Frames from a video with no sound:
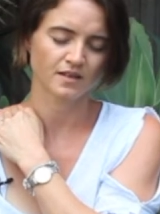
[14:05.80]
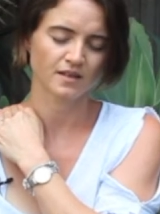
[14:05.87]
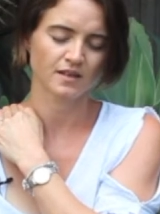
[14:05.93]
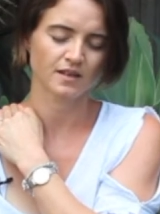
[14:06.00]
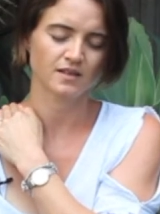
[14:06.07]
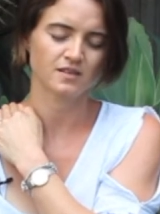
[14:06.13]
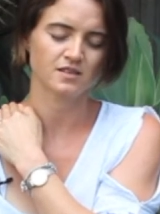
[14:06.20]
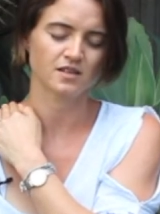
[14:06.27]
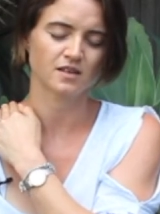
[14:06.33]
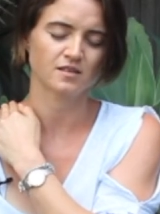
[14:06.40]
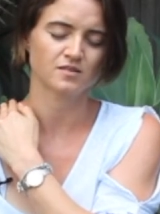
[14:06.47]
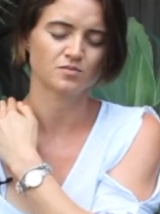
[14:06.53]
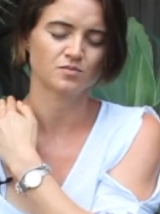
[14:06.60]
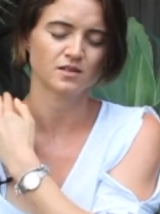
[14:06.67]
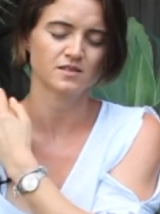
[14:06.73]
And
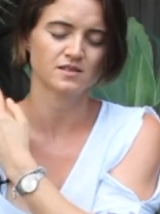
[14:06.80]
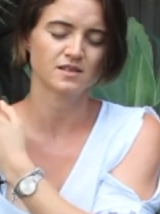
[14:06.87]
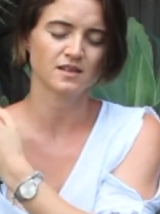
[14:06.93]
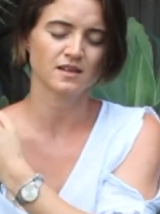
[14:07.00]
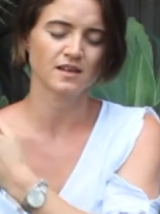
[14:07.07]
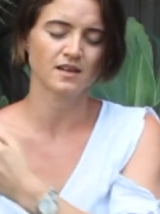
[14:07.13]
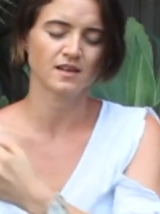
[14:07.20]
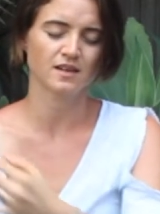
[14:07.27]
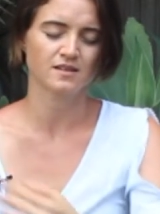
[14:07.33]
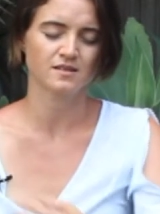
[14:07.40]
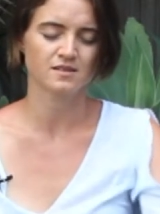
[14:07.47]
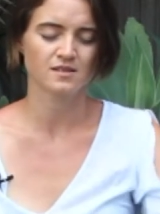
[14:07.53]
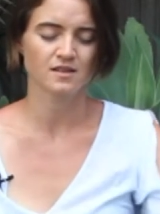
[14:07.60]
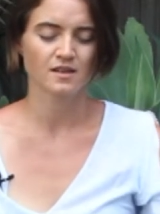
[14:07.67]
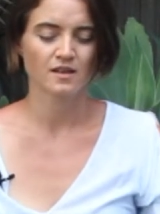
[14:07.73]
just resting
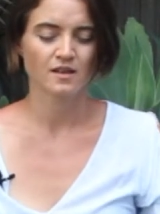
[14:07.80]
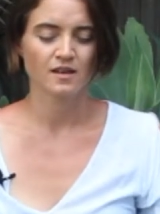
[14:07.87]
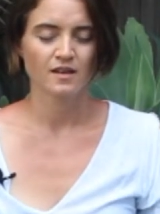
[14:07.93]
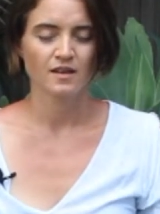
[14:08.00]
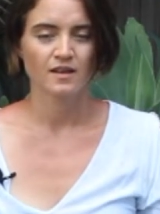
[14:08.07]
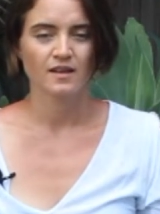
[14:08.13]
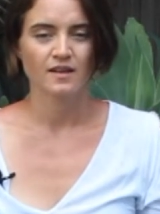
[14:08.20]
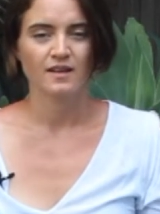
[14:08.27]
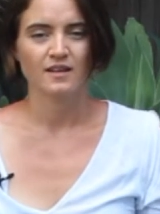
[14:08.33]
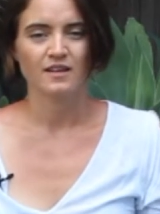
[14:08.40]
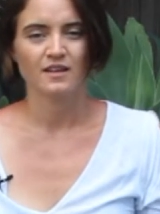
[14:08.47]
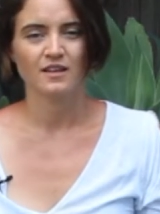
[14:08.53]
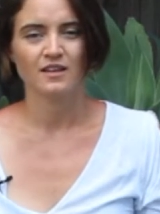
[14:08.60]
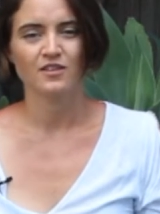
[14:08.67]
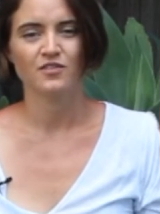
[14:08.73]
hands.
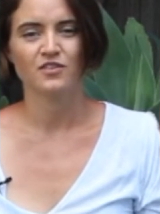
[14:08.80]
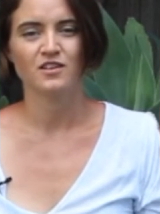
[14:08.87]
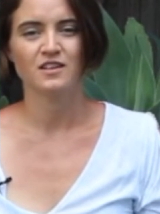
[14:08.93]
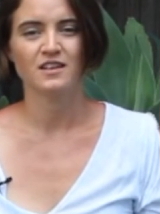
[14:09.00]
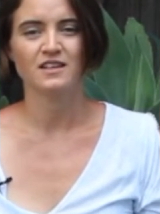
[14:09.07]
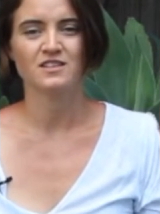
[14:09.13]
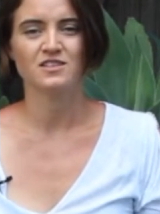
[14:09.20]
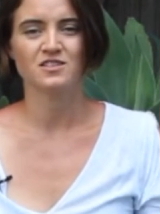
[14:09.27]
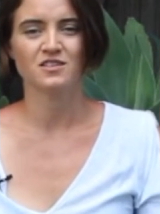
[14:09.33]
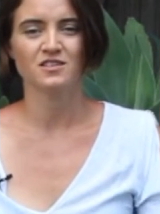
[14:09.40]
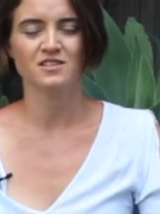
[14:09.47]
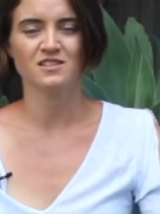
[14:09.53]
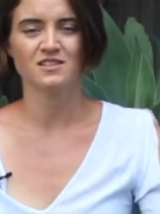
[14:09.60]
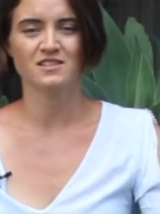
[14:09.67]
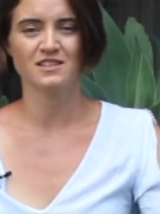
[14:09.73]
If you need
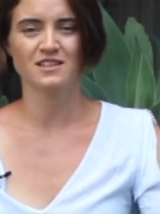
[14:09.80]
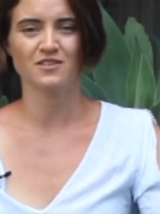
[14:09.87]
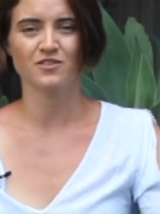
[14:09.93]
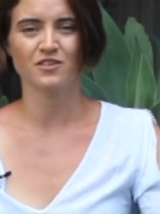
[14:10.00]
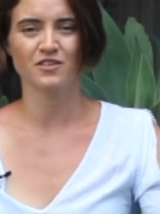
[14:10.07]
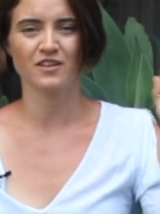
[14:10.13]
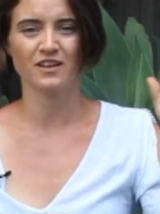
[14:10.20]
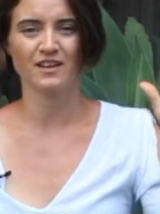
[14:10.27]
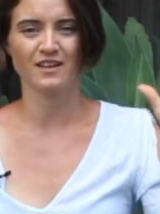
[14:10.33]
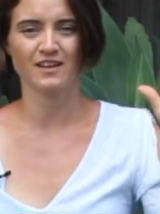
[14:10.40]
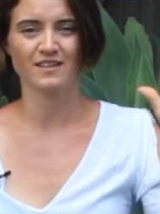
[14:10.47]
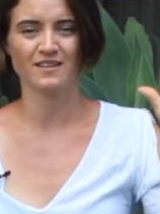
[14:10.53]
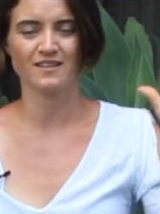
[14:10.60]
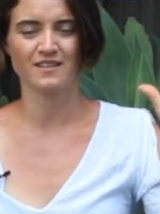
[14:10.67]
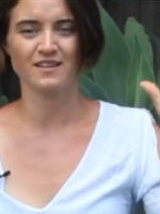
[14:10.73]
to, just give your
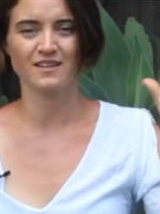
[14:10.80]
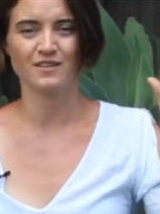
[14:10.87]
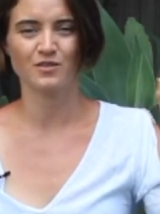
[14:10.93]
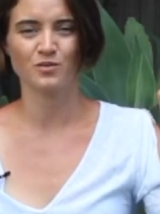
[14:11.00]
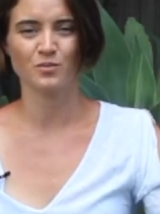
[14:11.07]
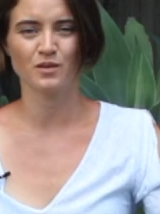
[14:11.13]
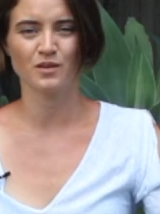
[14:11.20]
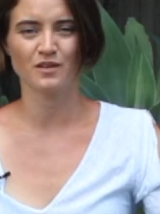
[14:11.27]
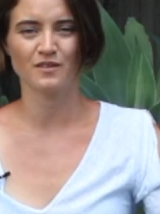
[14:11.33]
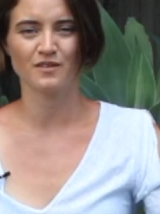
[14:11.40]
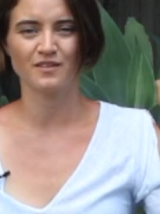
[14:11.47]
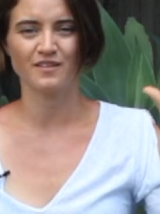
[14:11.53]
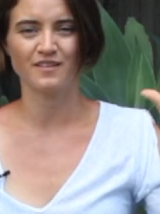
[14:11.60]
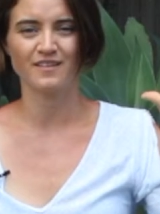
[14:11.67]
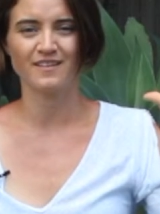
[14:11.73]
hands a little bit
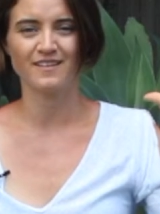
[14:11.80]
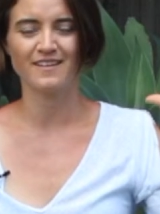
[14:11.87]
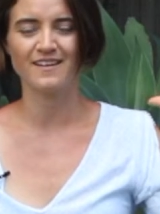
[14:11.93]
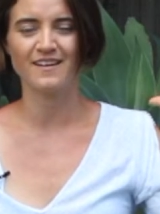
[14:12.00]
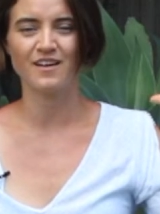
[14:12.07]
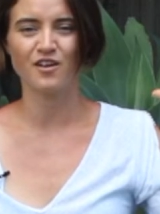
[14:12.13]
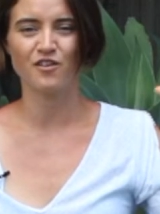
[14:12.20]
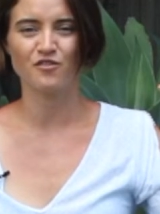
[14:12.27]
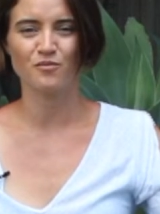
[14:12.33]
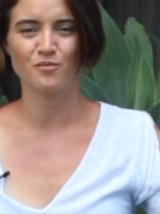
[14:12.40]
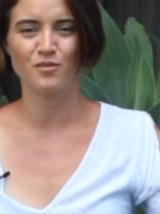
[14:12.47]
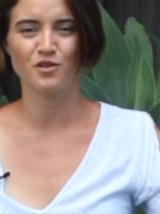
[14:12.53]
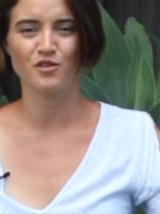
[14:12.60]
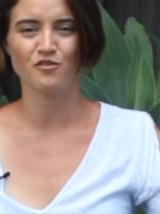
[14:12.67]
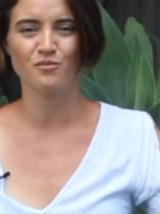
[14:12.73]
of
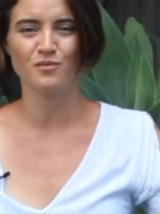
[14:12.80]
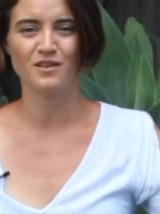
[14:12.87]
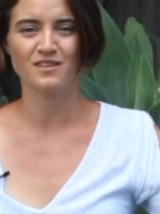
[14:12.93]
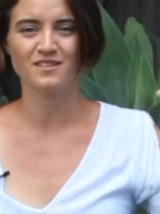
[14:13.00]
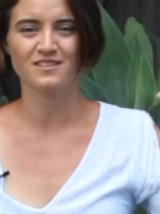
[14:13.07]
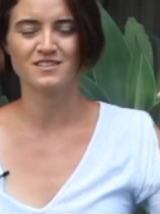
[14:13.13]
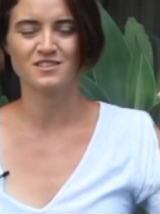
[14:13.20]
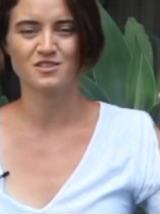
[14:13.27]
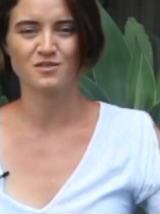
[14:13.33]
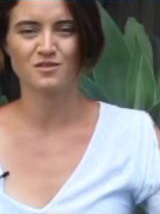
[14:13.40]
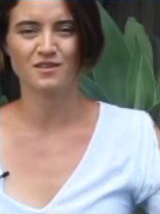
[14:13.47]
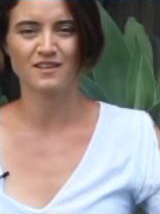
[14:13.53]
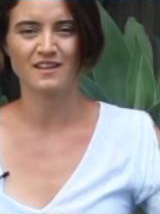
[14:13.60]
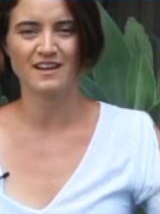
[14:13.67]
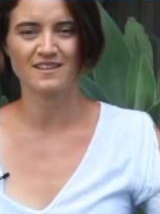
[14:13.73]
movement to
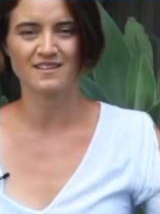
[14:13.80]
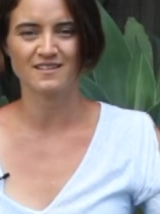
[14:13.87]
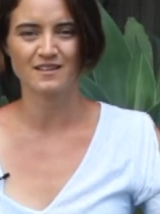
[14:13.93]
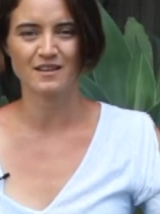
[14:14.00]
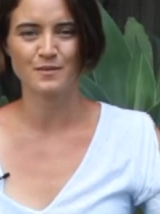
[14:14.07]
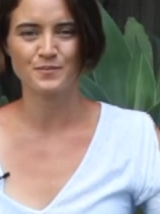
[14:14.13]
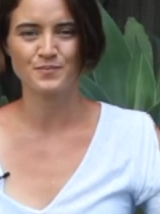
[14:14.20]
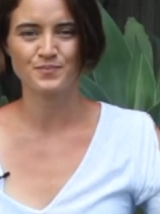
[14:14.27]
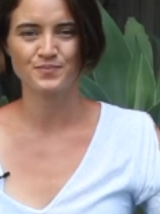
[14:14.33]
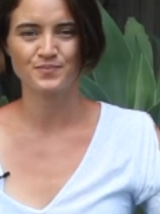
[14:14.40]
relax them.